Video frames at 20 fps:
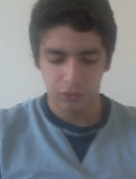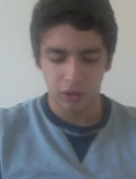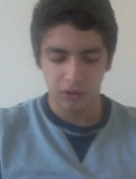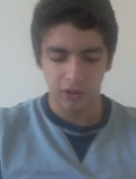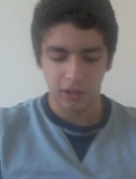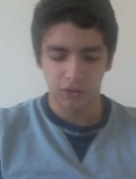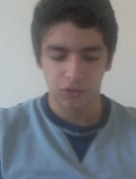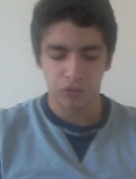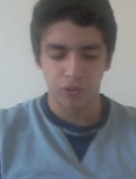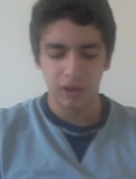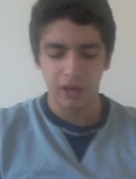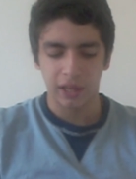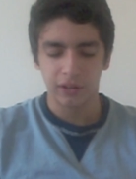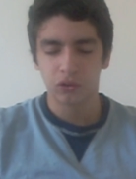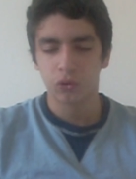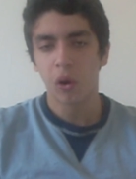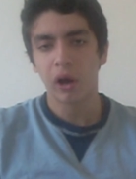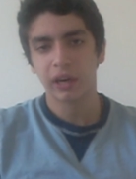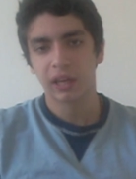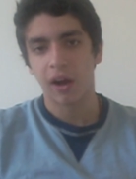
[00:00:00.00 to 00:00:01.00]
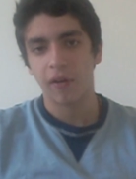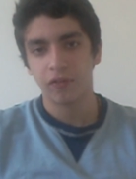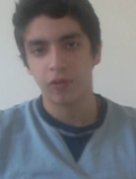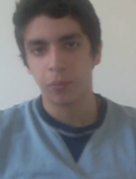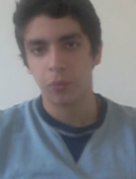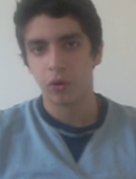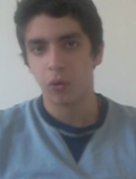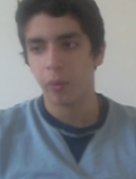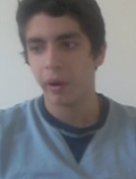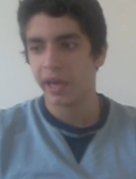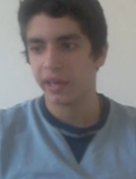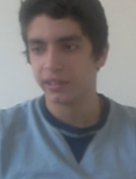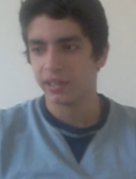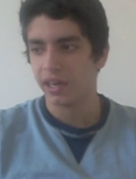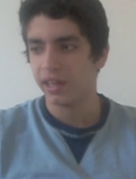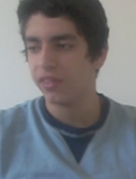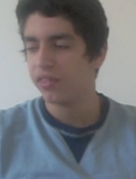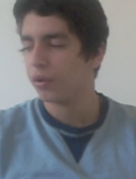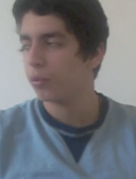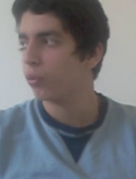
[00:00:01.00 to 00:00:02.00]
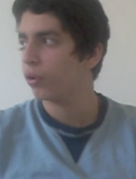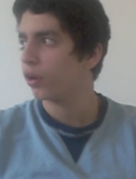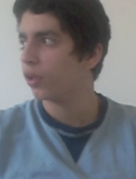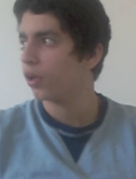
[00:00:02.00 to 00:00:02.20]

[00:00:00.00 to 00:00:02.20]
so it's quite comfortable to wear underneath. I'm